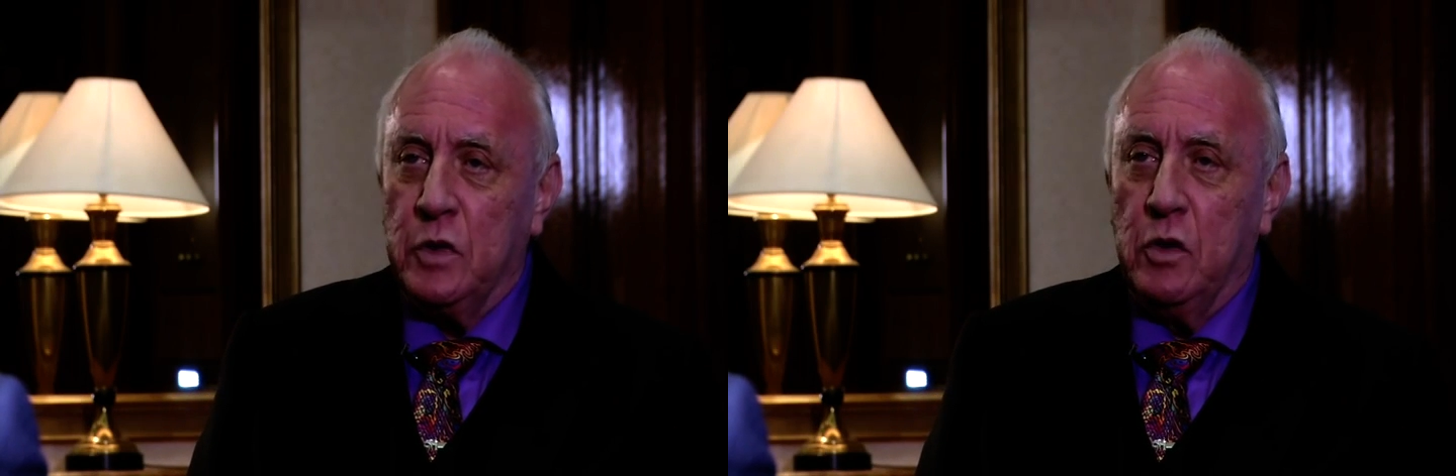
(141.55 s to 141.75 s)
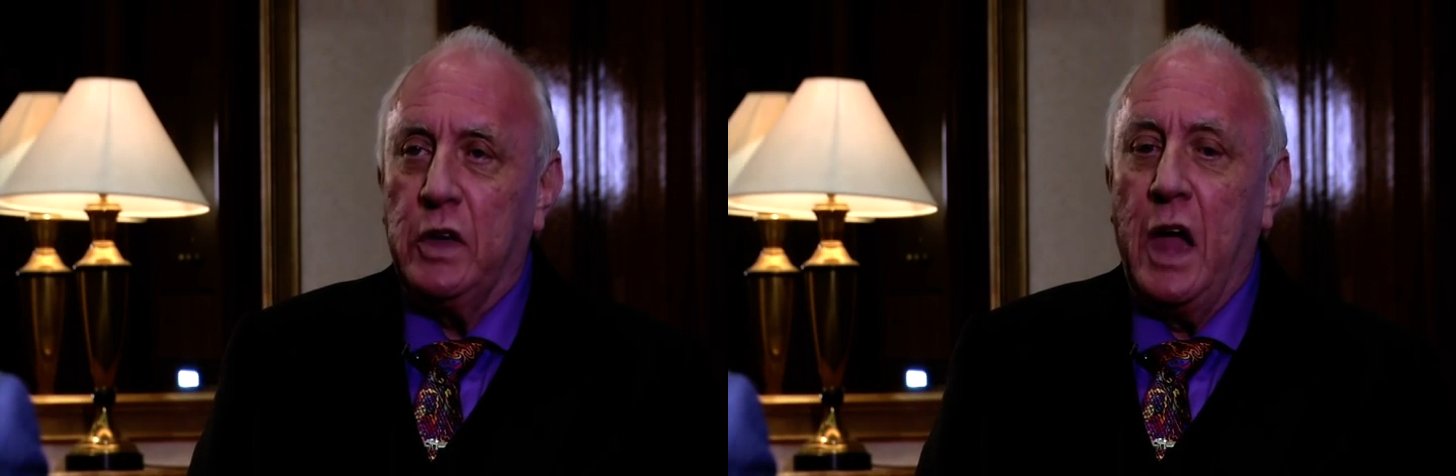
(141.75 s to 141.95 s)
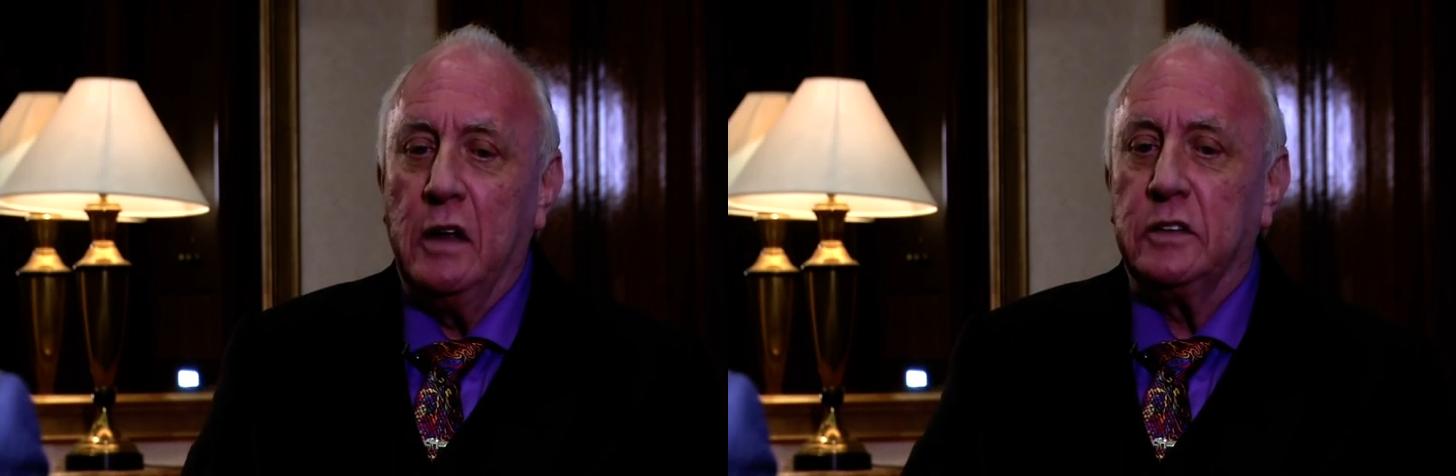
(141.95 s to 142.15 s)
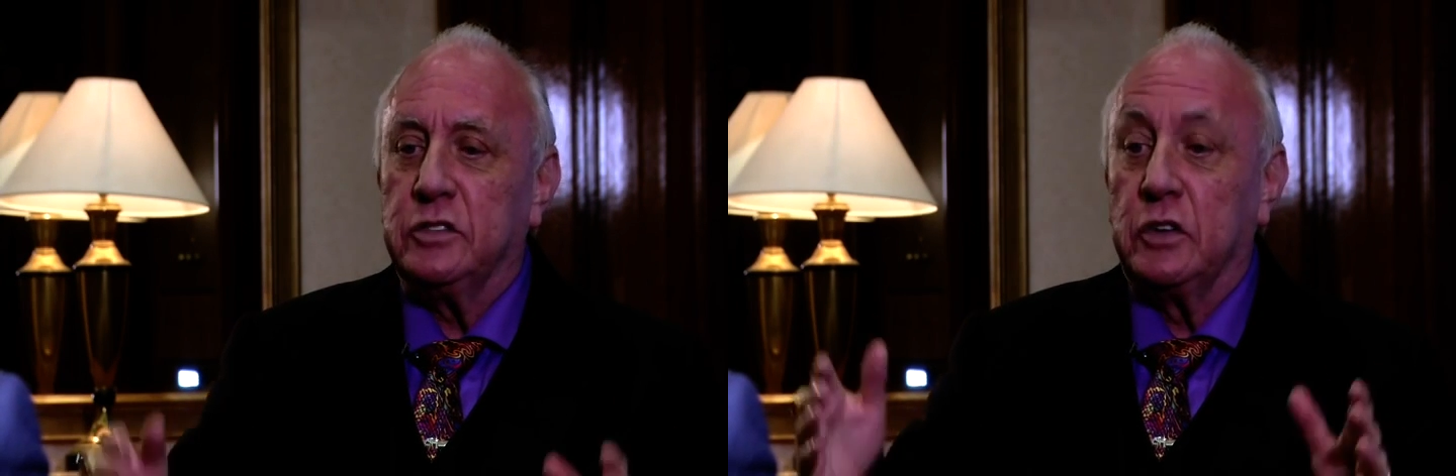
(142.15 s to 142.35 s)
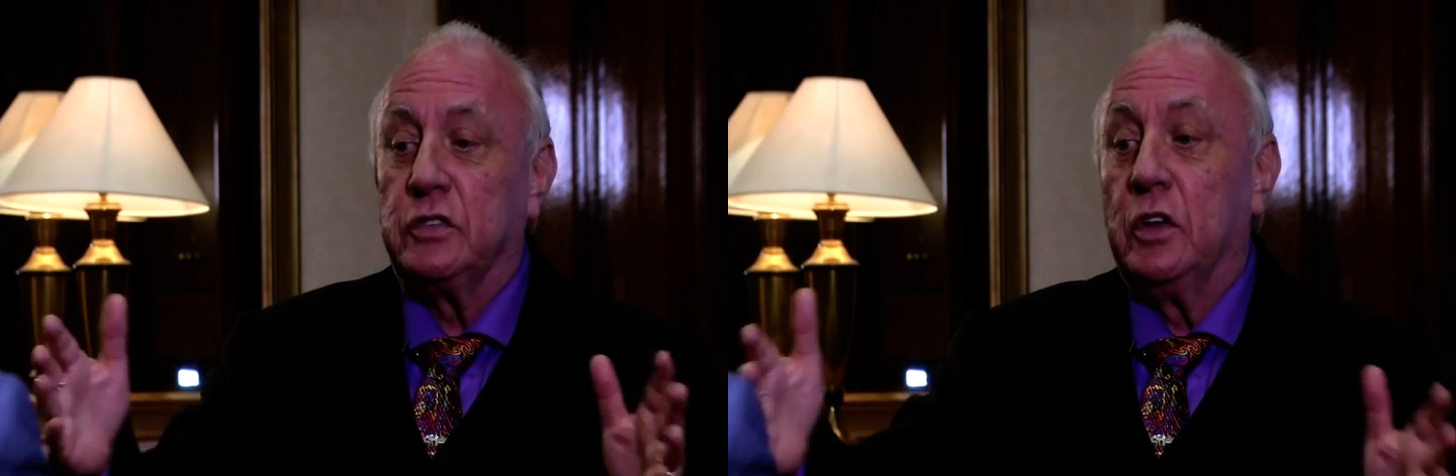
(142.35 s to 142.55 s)
You can't
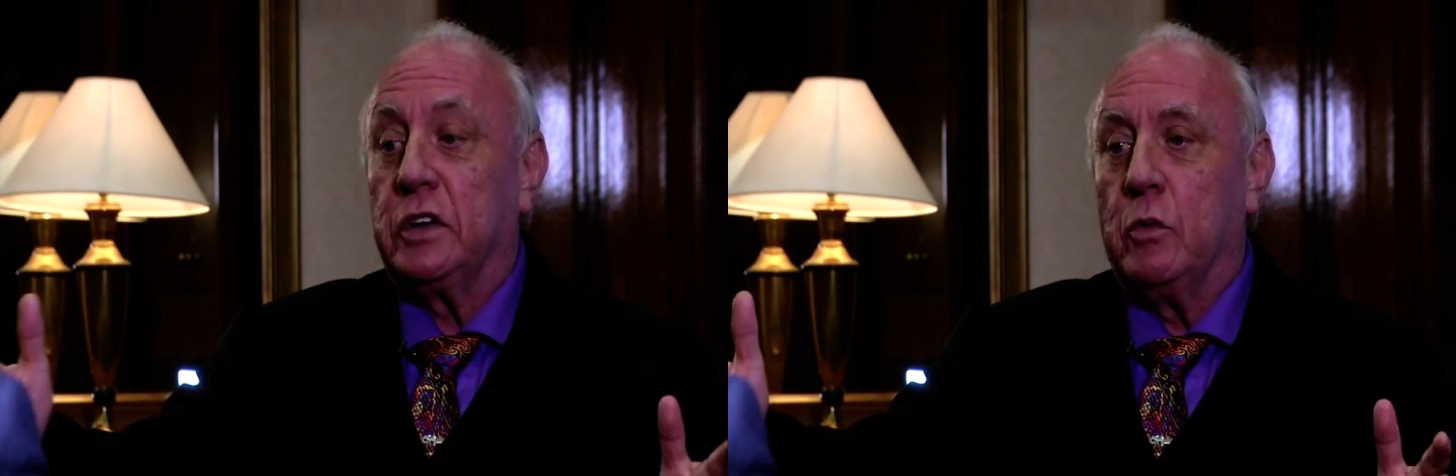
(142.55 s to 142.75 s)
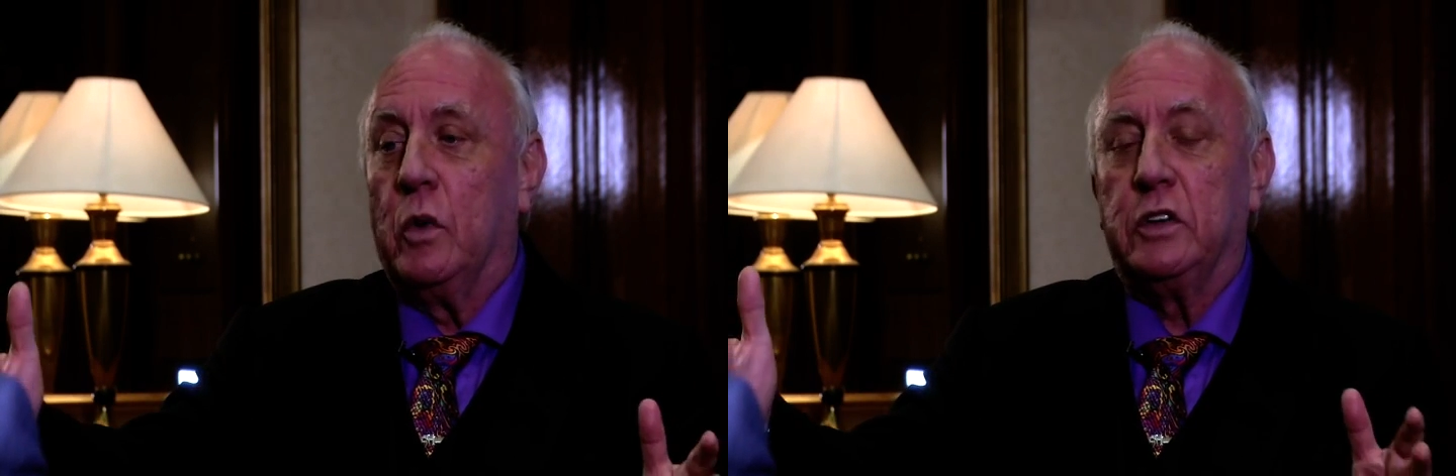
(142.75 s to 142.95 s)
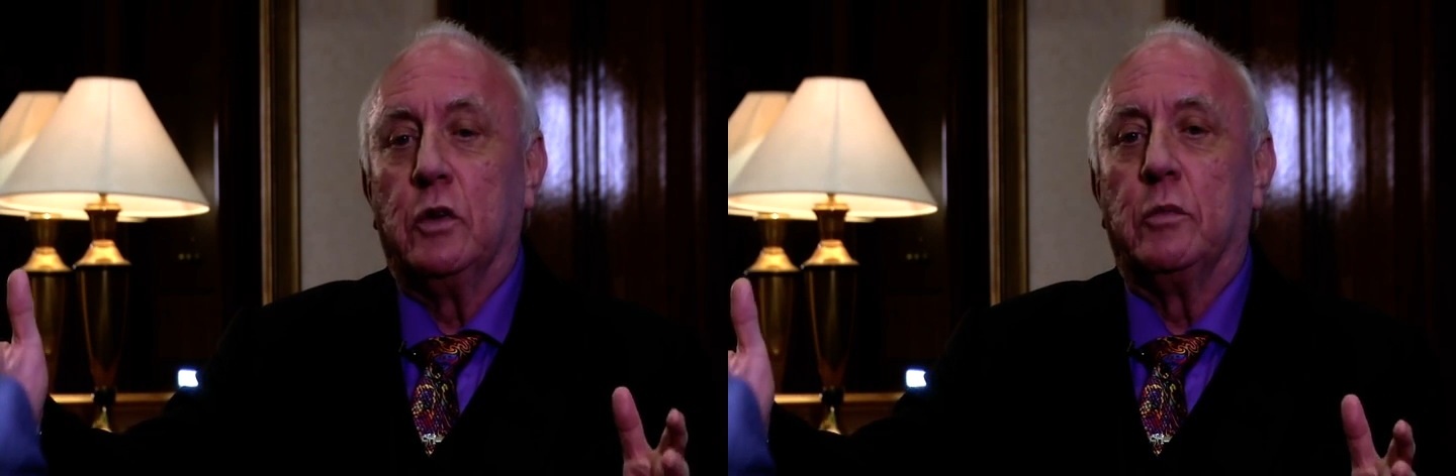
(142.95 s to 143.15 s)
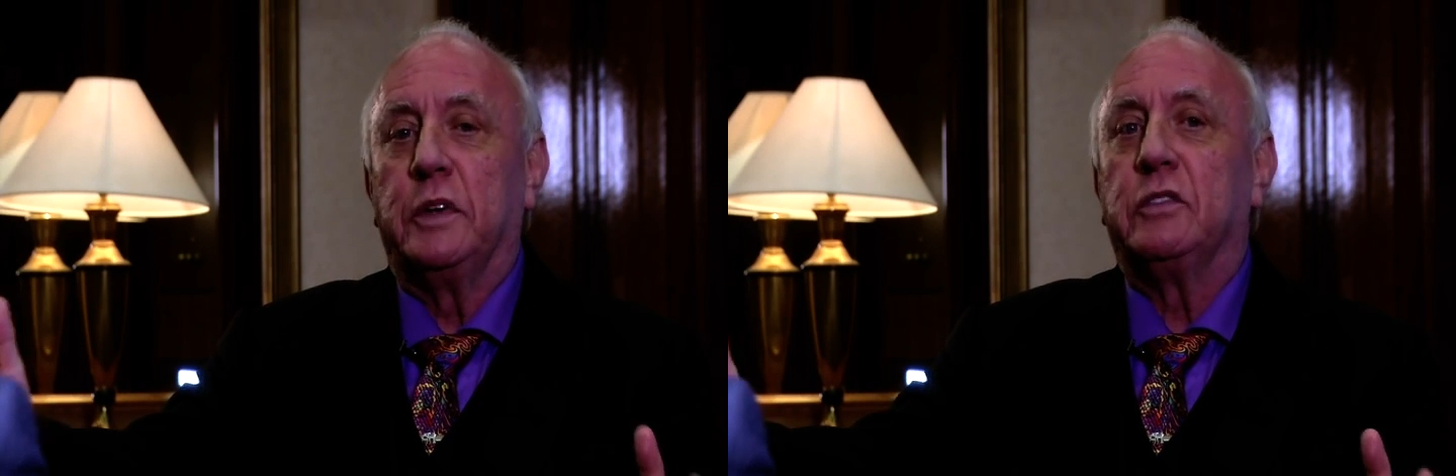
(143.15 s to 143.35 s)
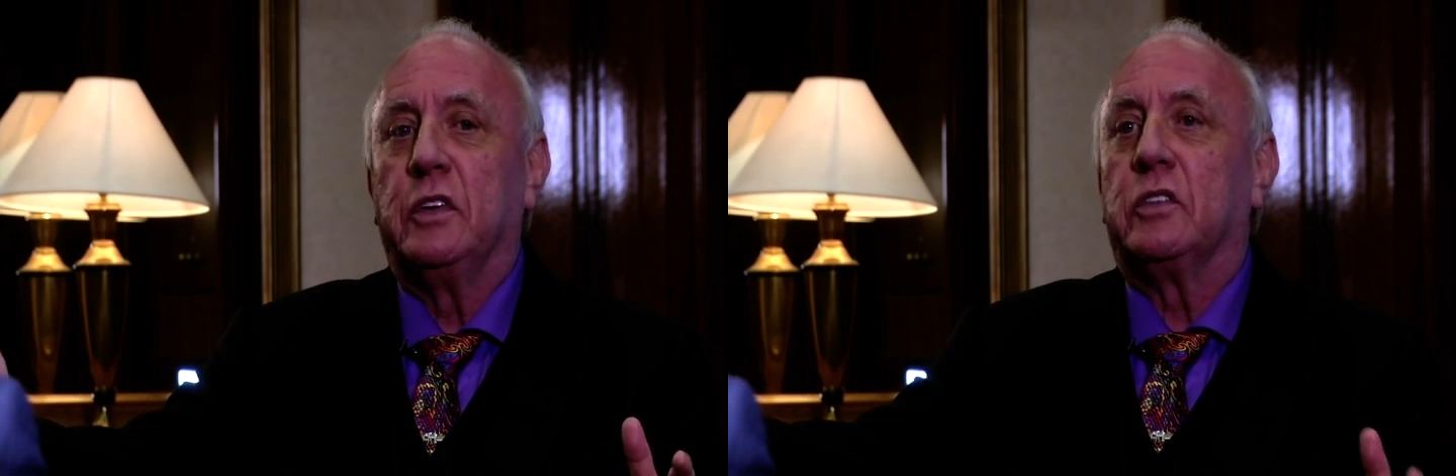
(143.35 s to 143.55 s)
just look at what your
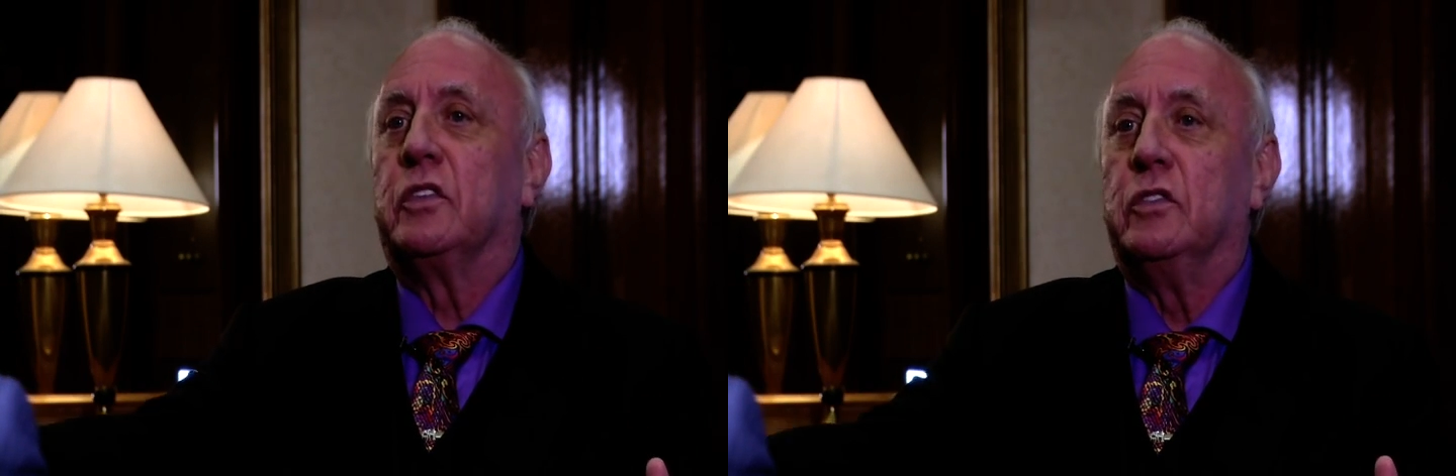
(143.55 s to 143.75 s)
business